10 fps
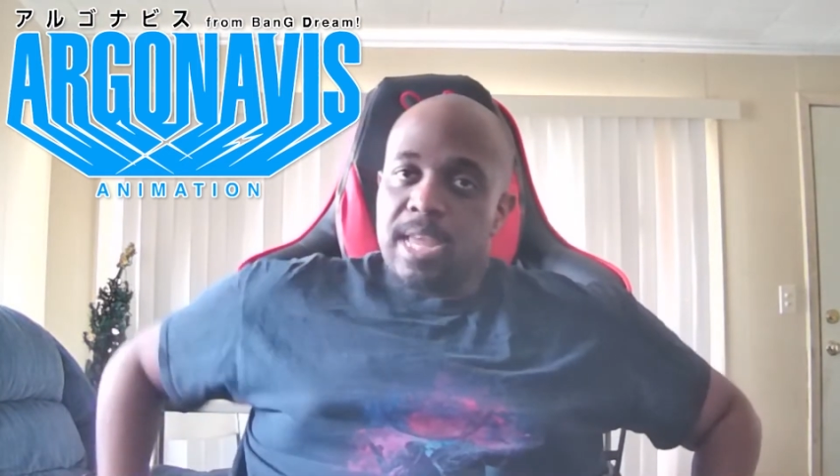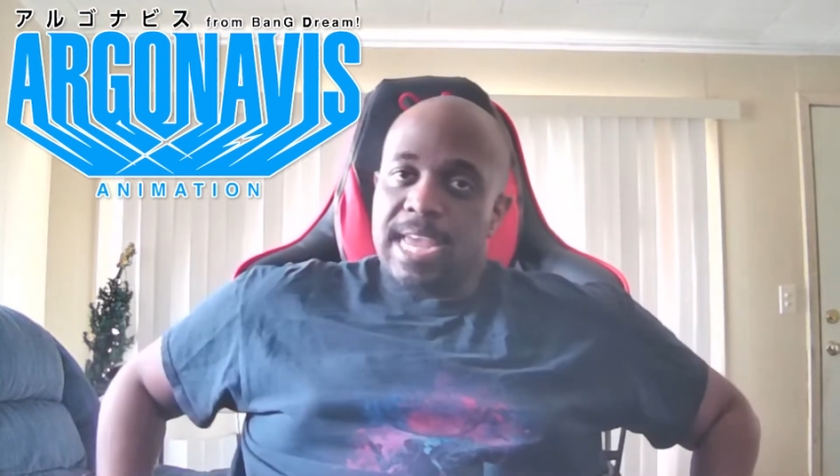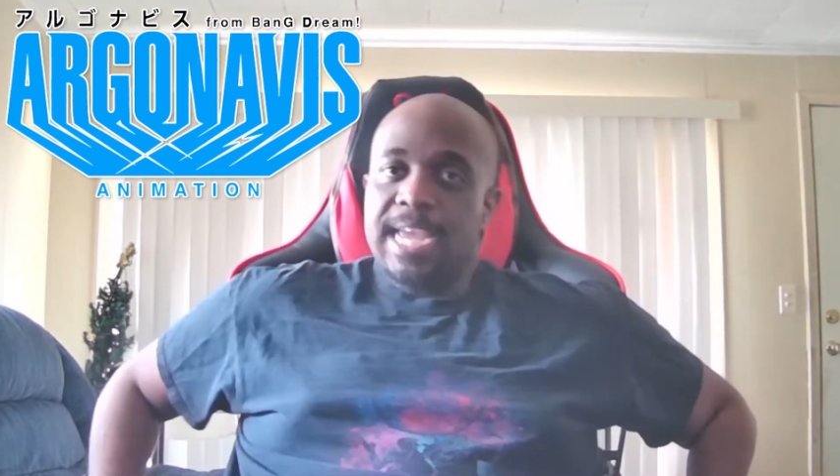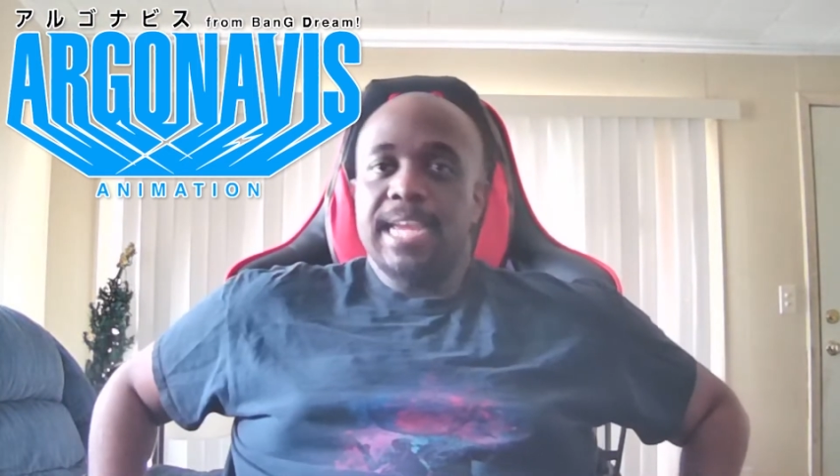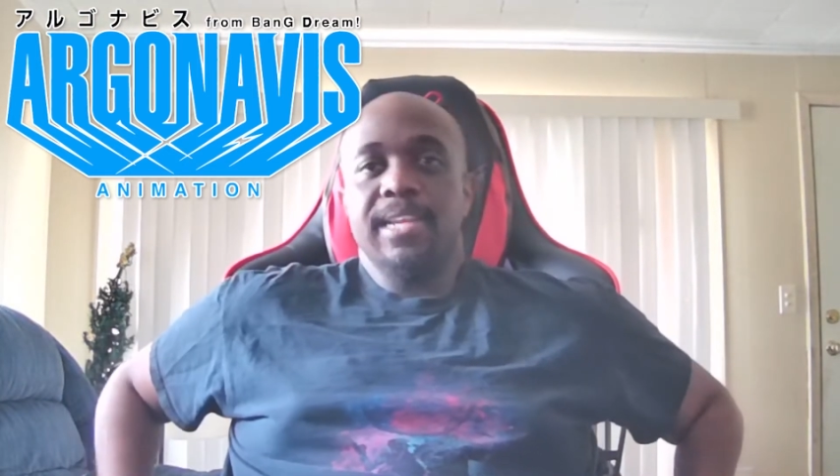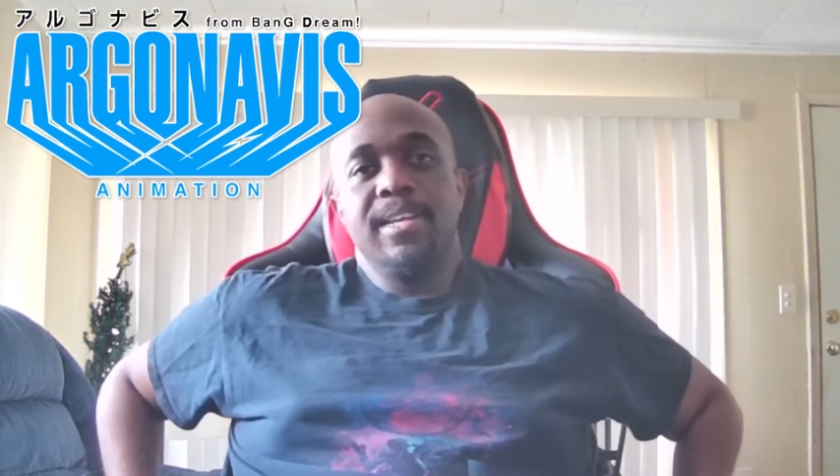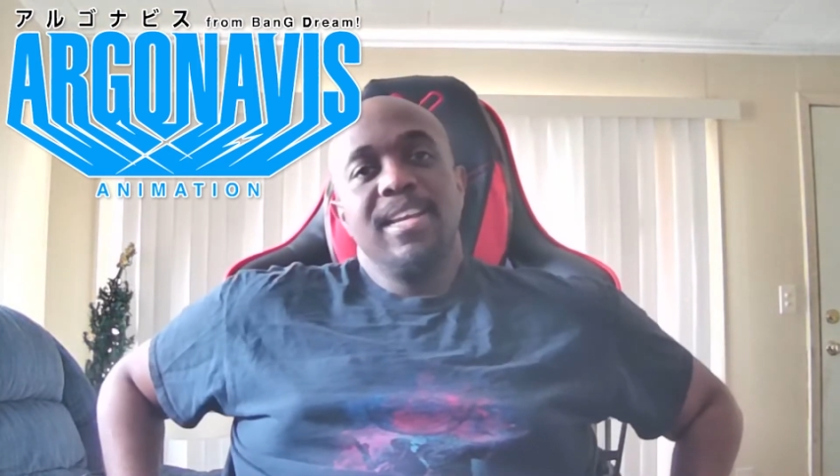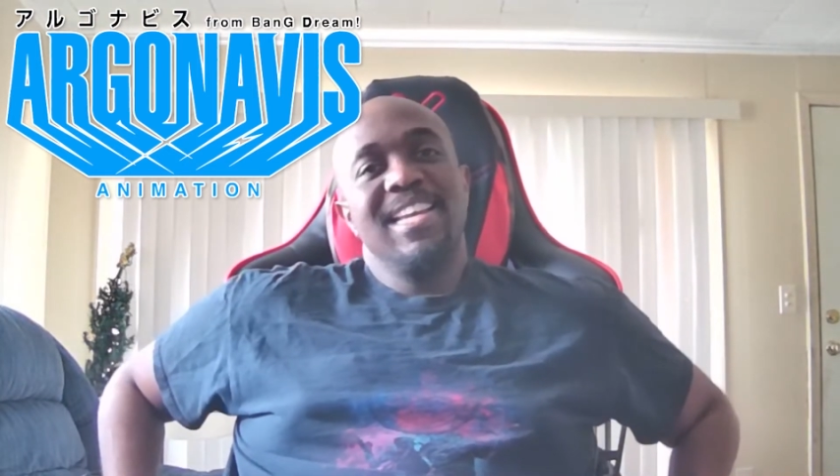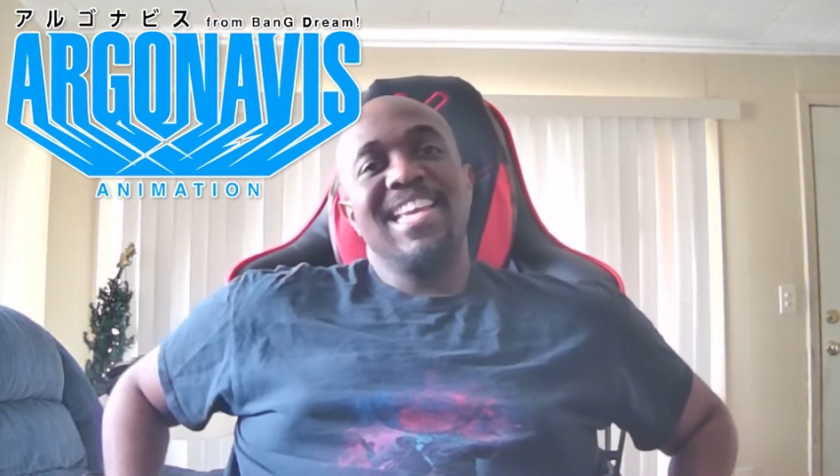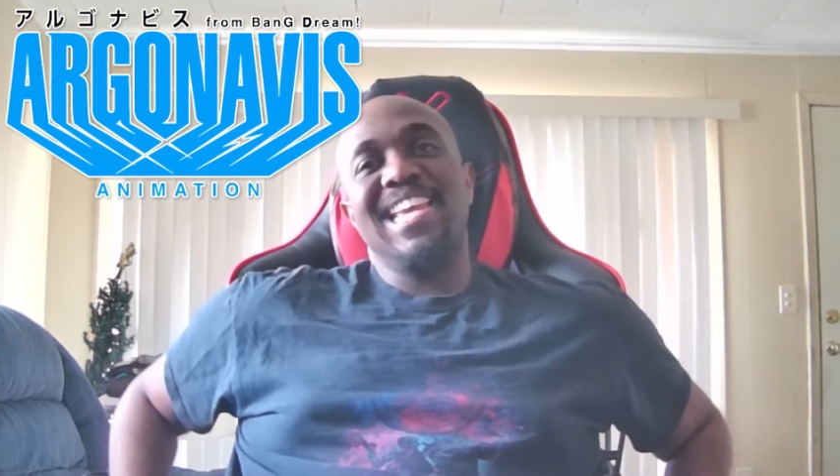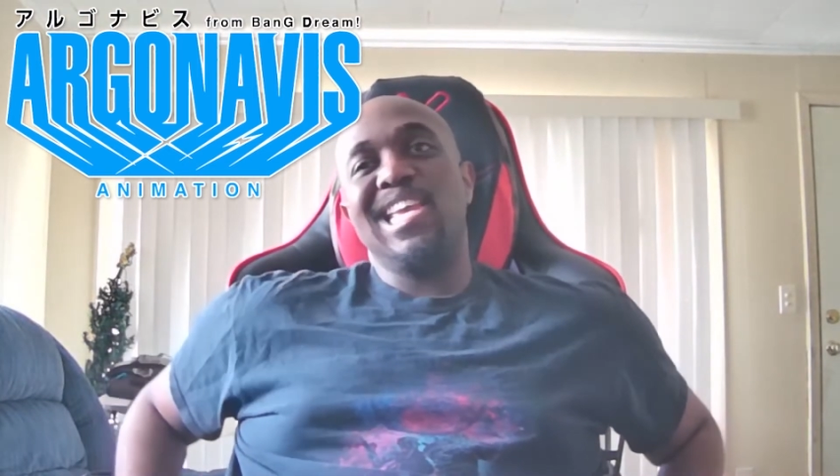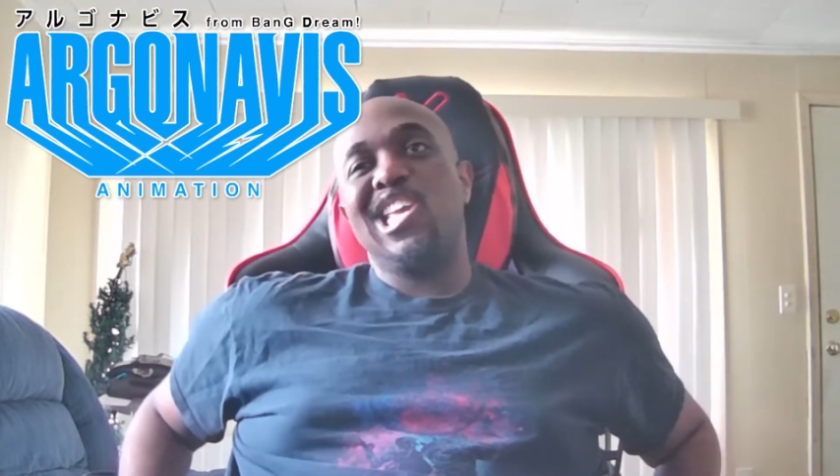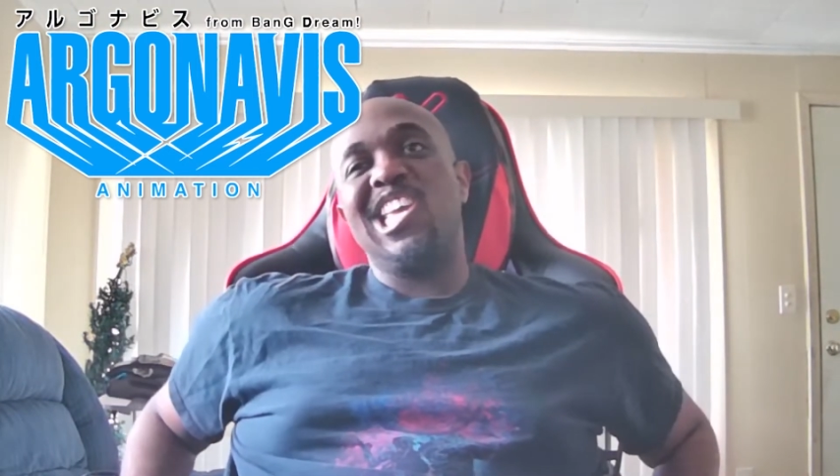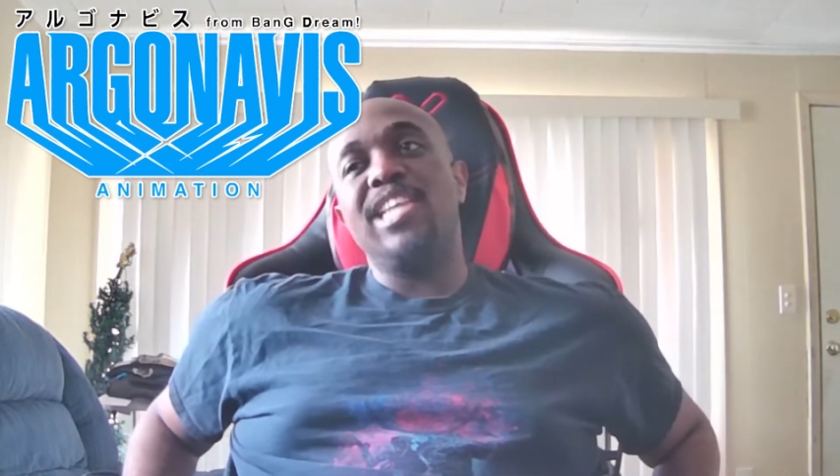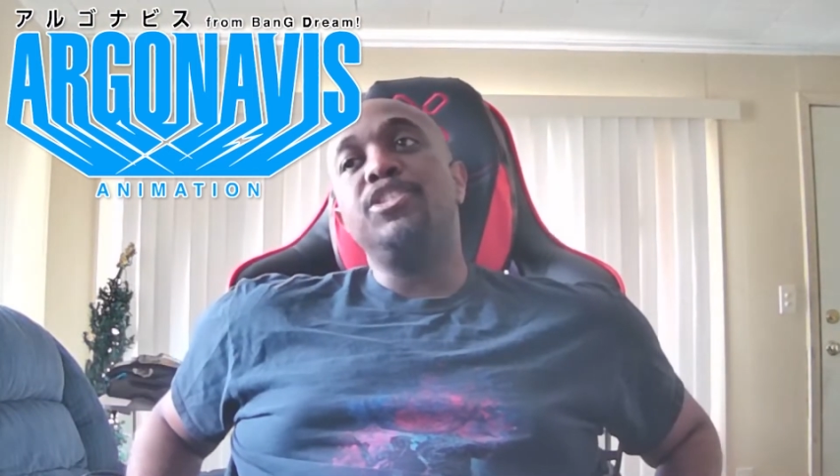And
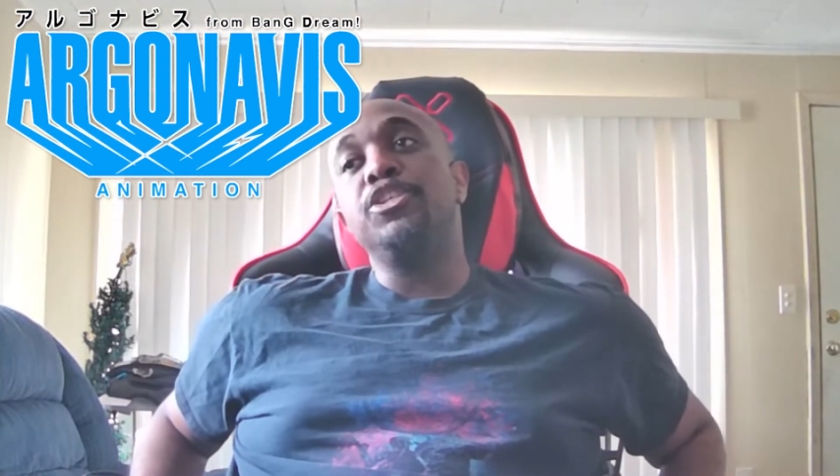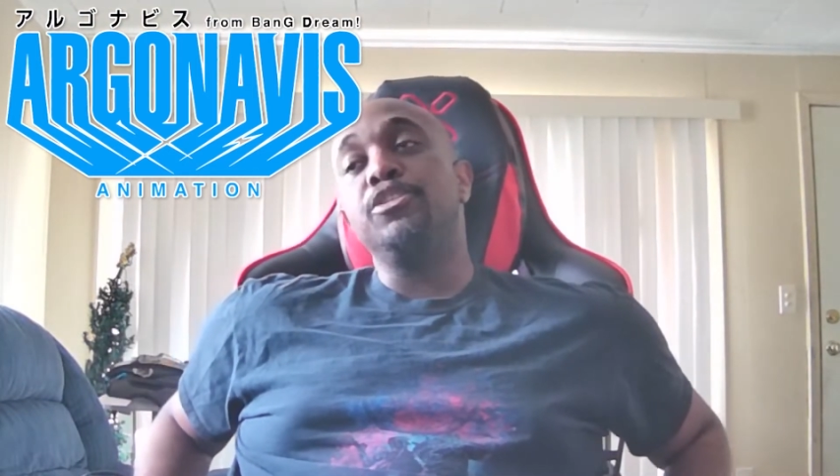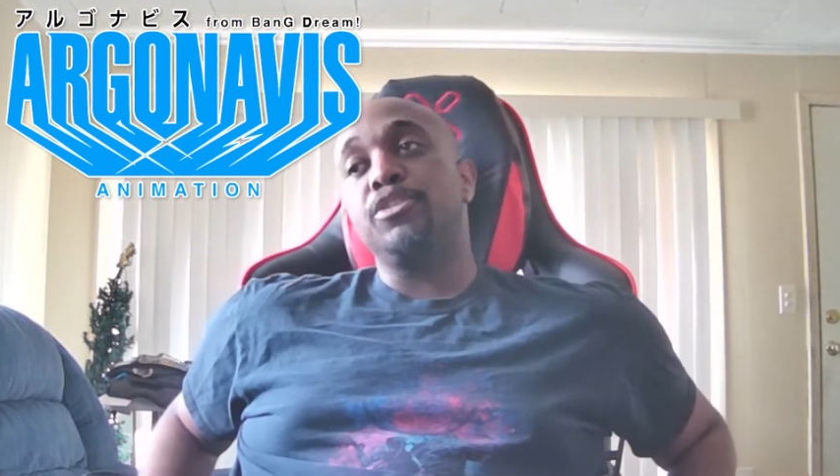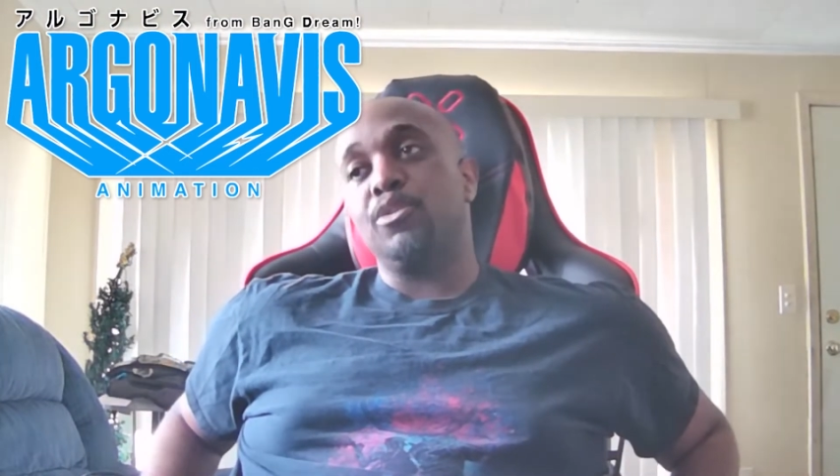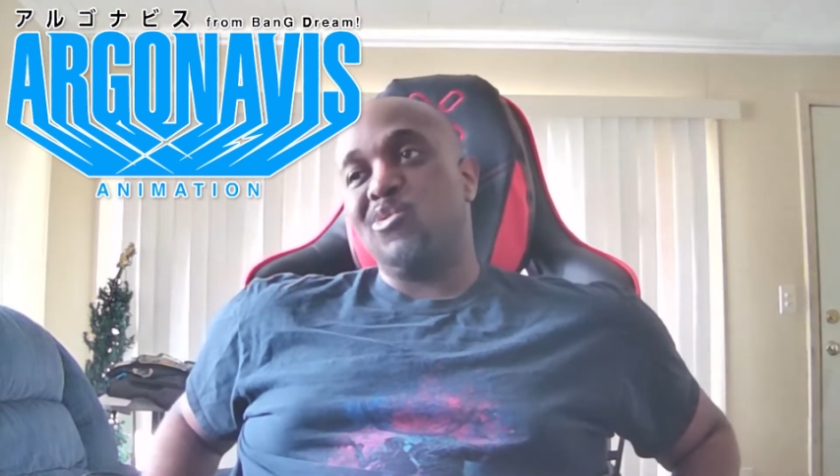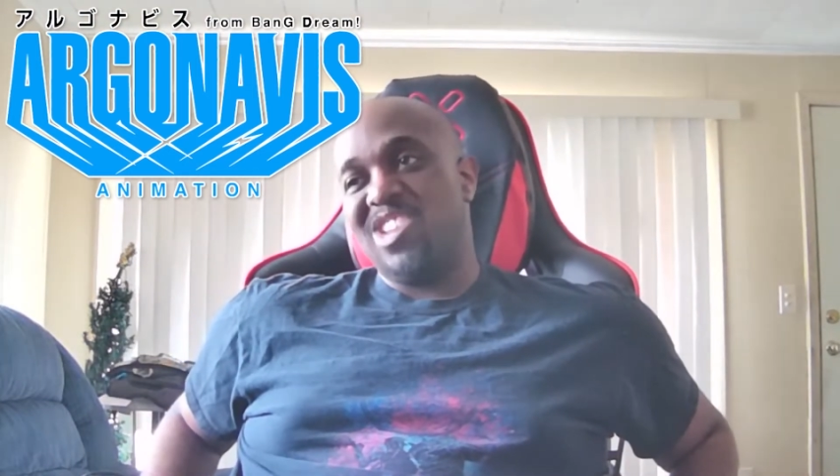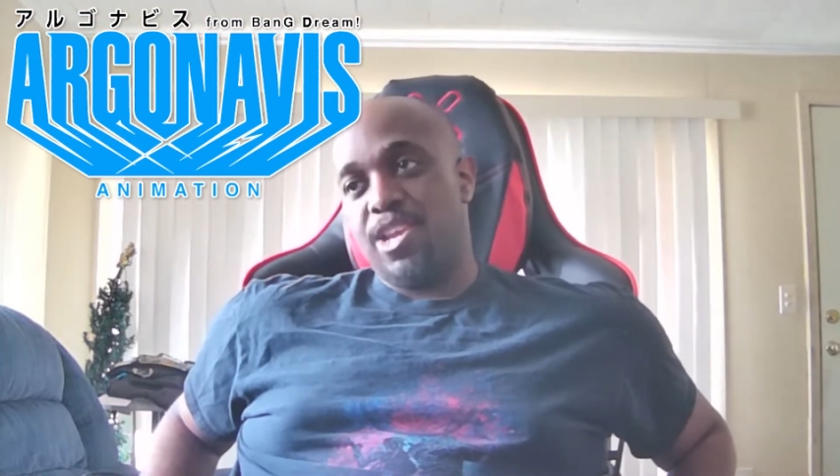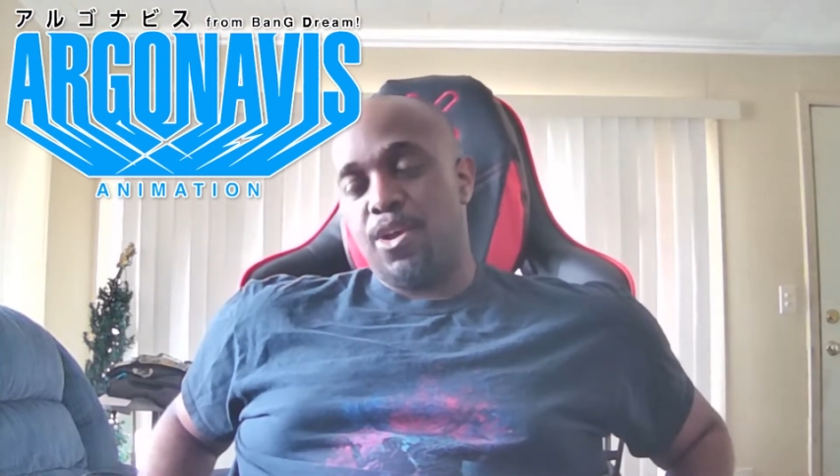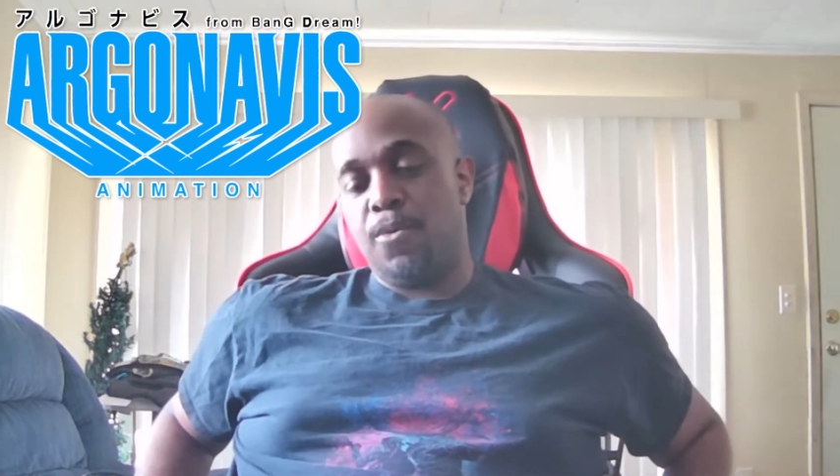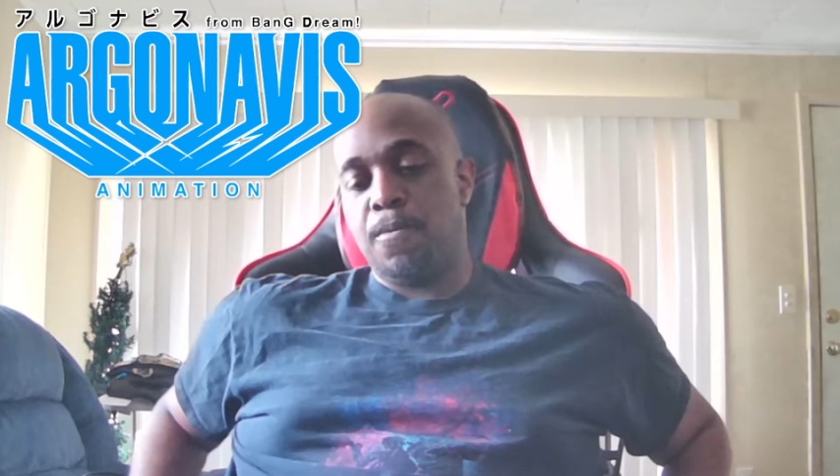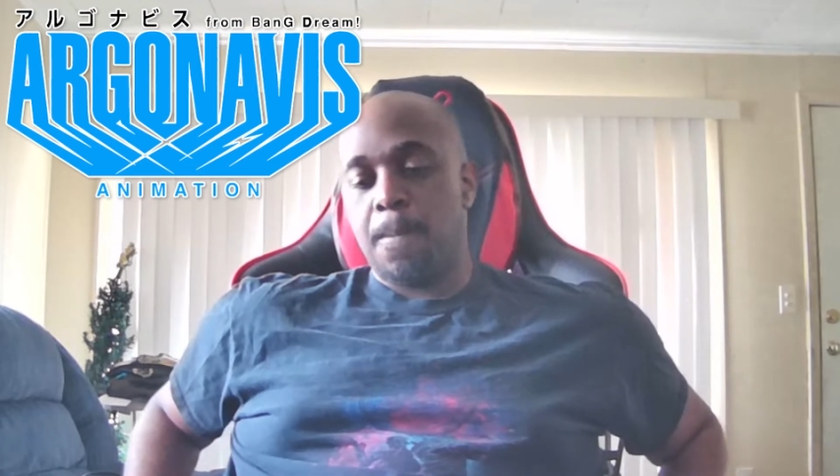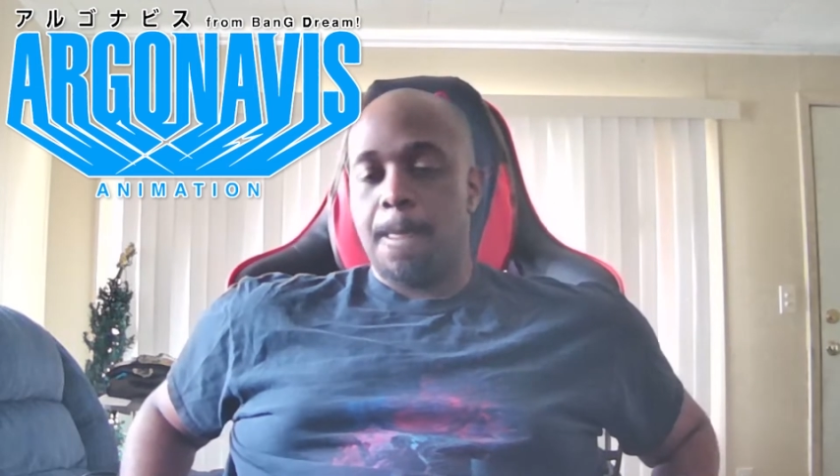enters Ryo.